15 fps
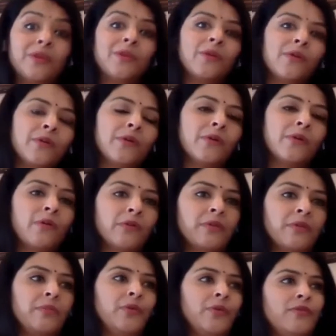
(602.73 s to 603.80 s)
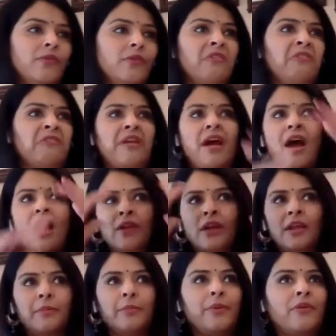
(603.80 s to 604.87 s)
good or looking beautiful or having
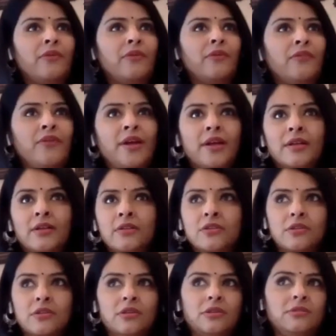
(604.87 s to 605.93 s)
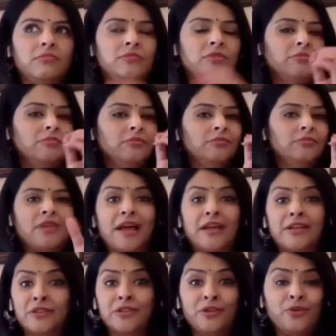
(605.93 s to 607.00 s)
like perfect uh, size
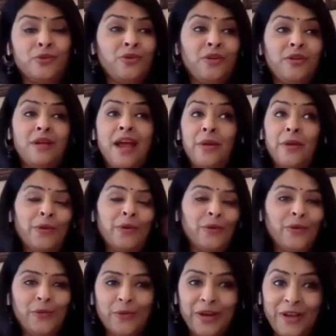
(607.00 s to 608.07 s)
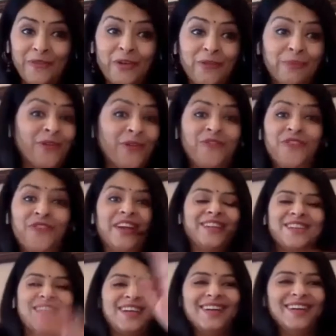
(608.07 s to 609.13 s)
zero or i don't yeah. know whatever perfect
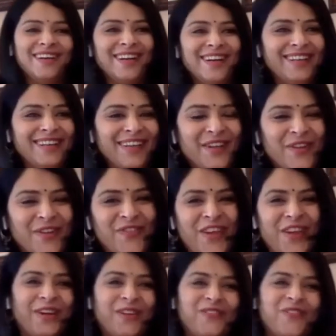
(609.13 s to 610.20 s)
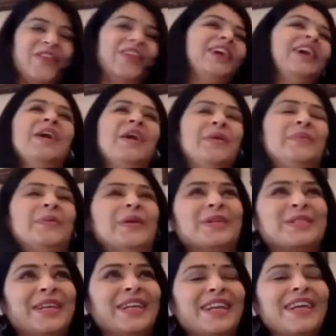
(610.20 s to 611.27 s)
you know figure for yeah, yeah.
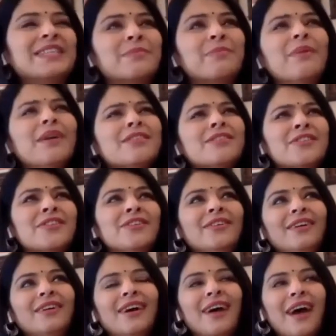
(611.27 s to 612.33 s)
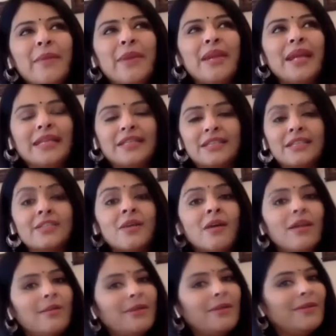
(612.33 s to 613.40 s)
person is but you know i mean it, it's all
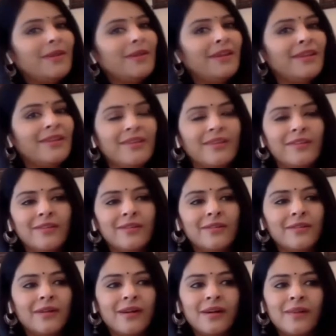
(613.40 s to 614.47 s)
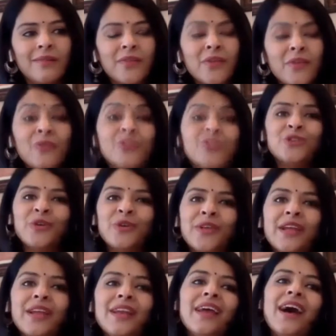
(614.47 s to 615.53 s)
about like you know uh, what you
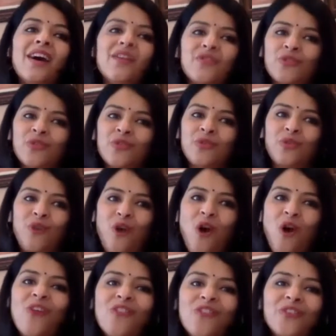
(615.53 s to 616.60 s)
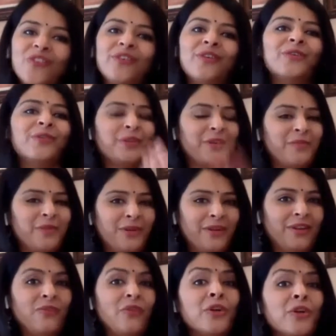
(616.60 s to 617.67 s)
really have to offer to the
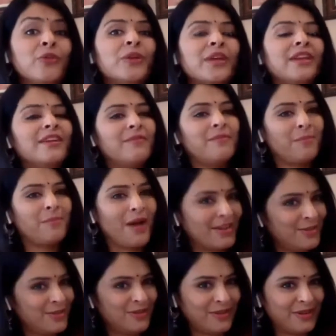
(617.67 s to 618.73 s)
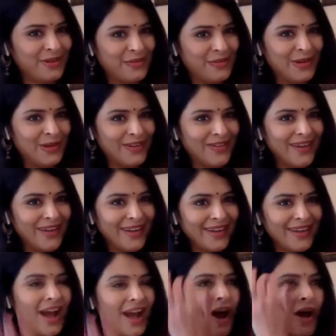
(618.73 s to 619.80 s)
community what you can give back right. to the community right
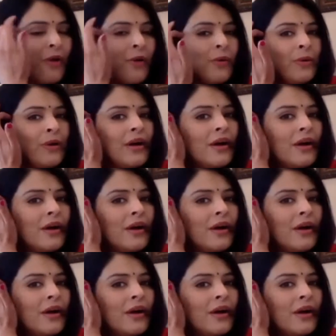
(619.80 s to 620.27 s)
and how